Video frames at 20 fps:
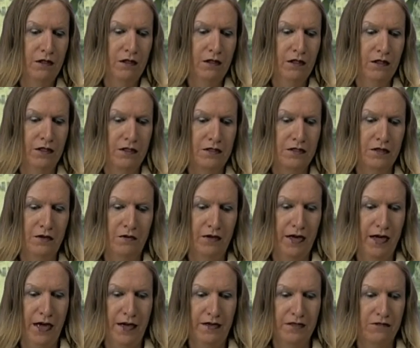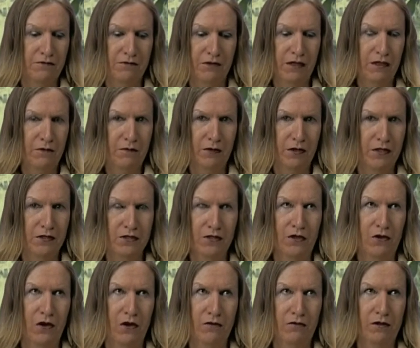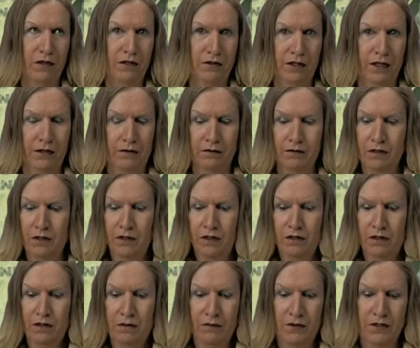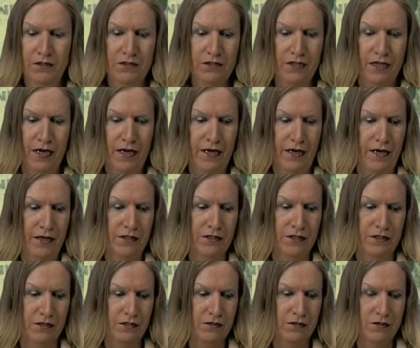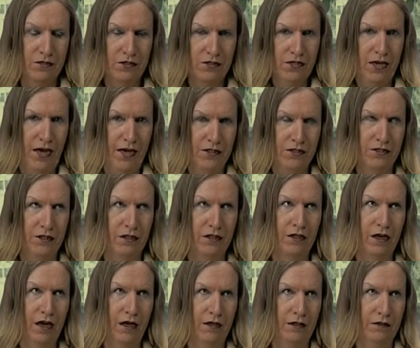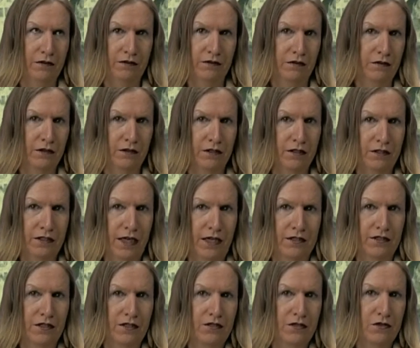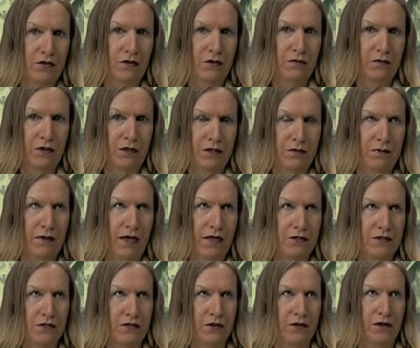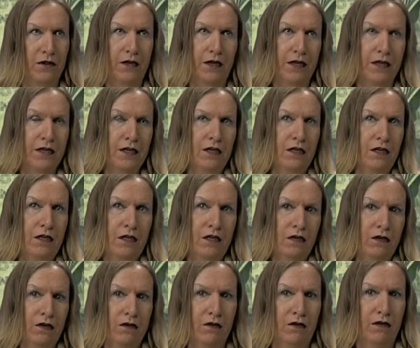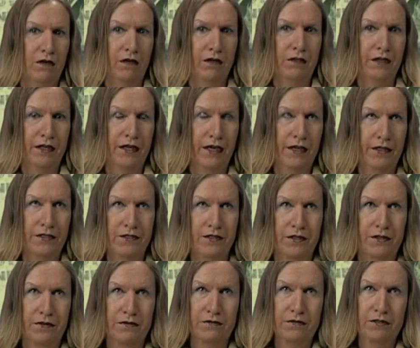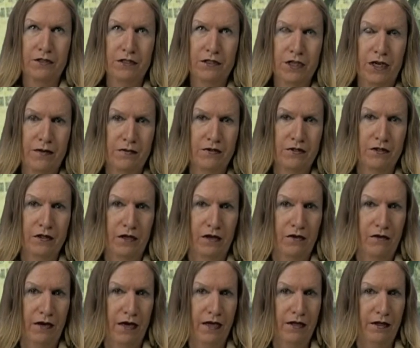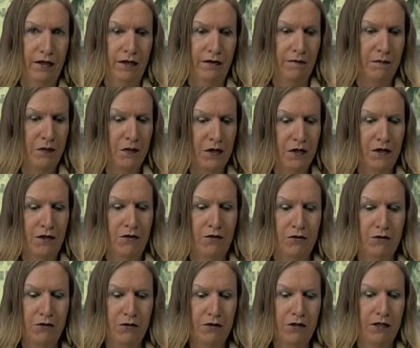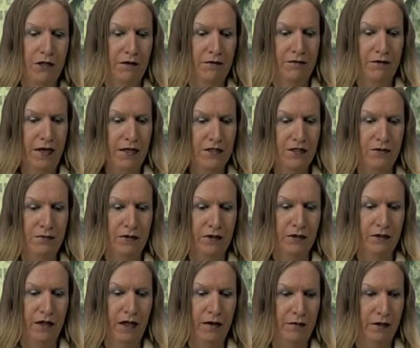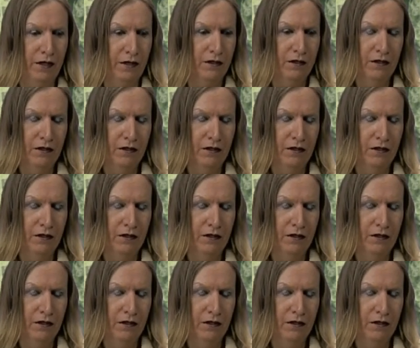And so it had his fingerprints all over it. And then the CIA just stashed the gun in the Texas School Book Depository. Or in the case of James Earl Ray, they threw it in a vestibule. I mean,